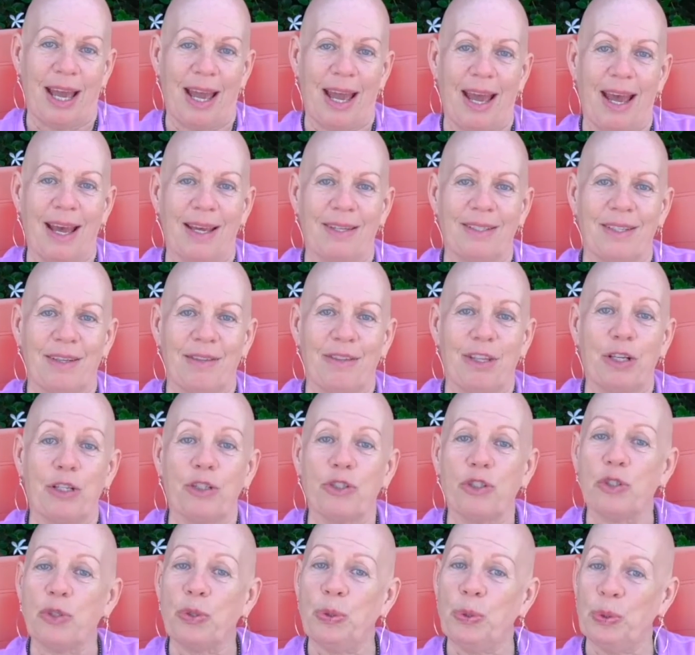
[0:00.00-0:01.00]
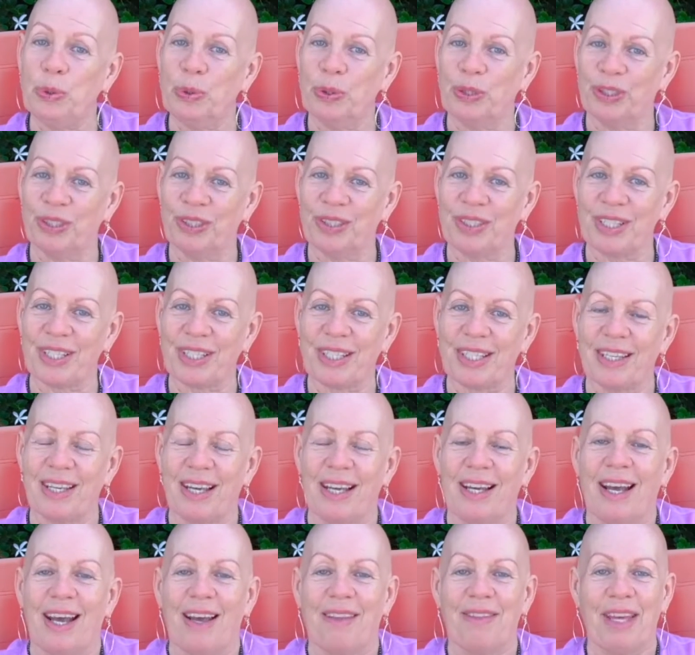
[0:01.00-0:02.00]
and they're
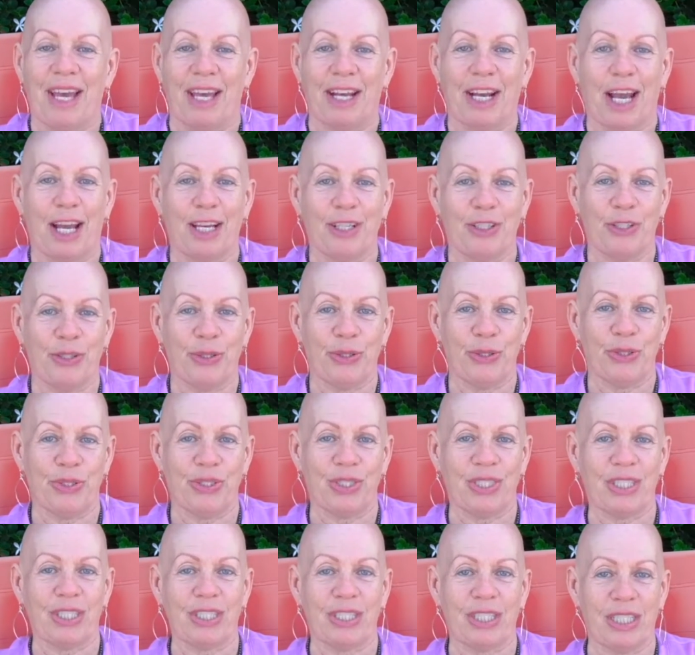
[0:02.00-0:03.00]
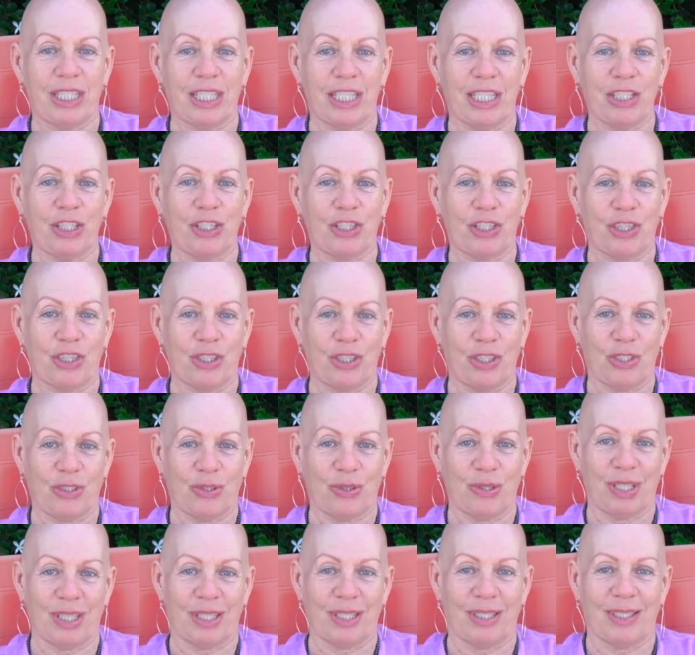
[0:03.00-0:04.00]
tools that I use to teach the
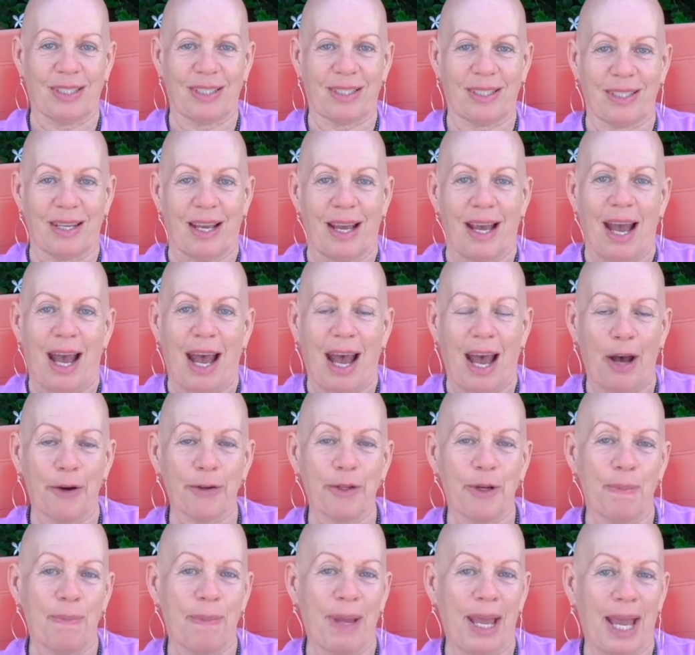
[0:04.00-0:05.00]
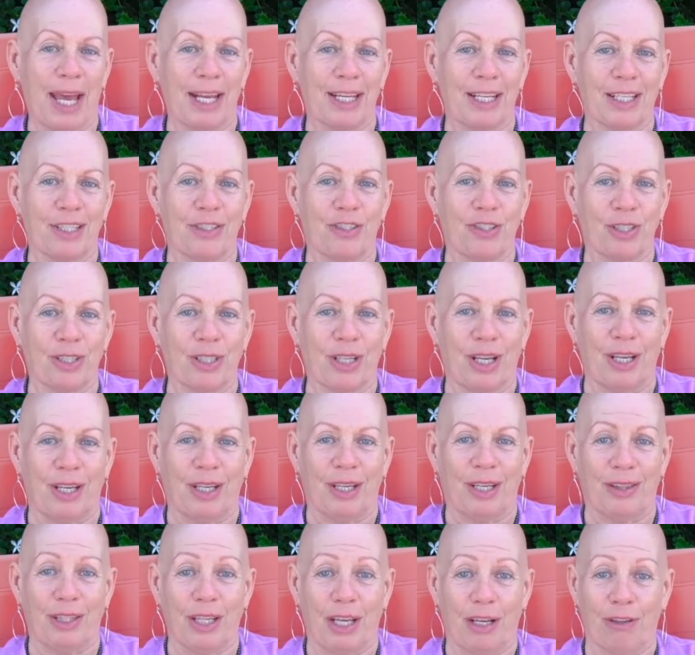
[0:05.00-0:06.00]
students how to manage
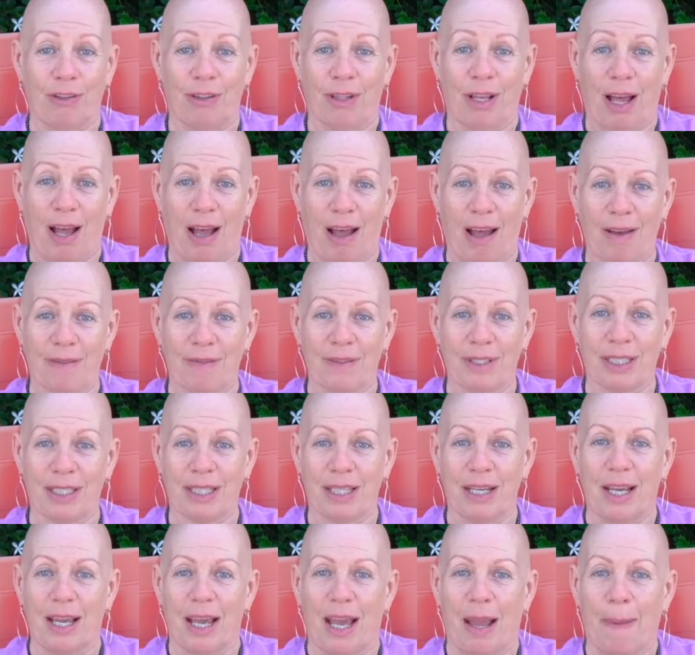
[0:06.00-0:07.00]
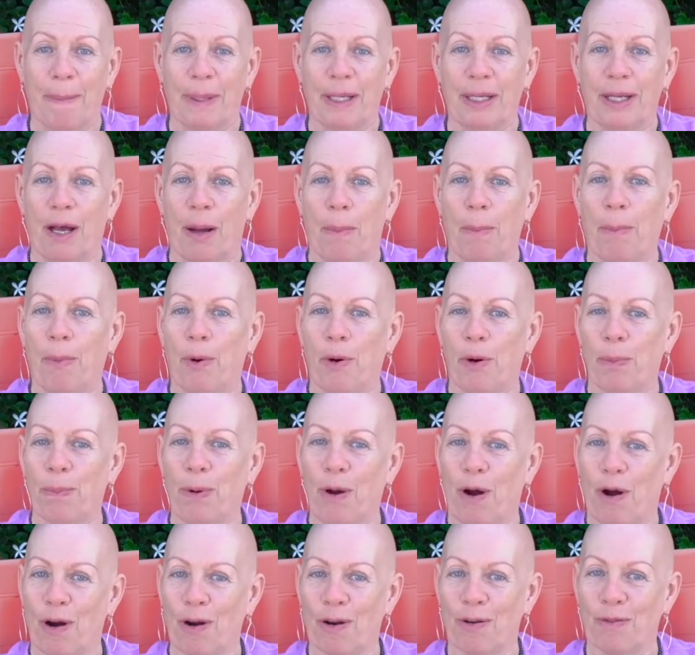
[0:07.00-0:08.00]
their lives and become more
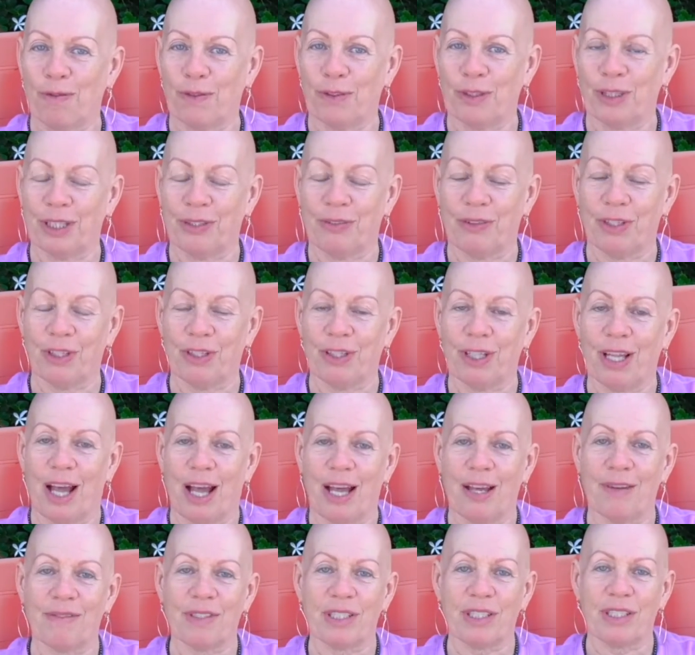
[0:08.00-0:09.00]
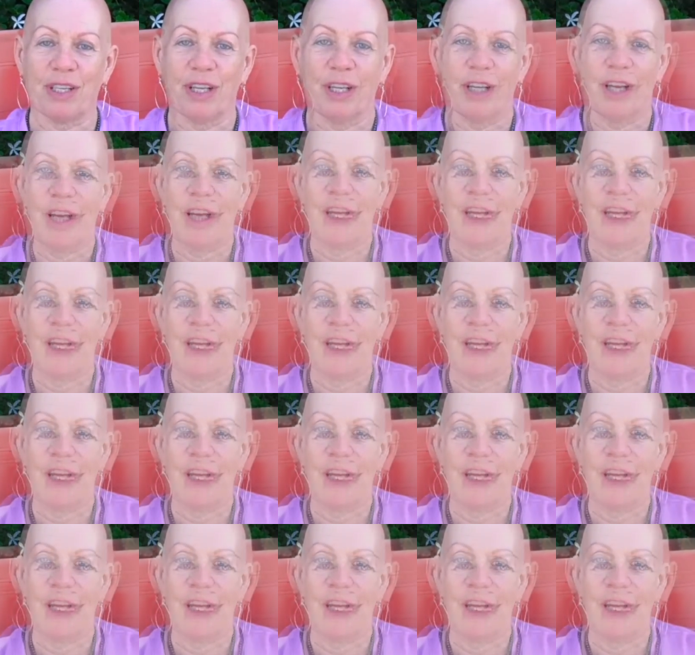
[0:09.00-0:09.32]
powerful in their lives.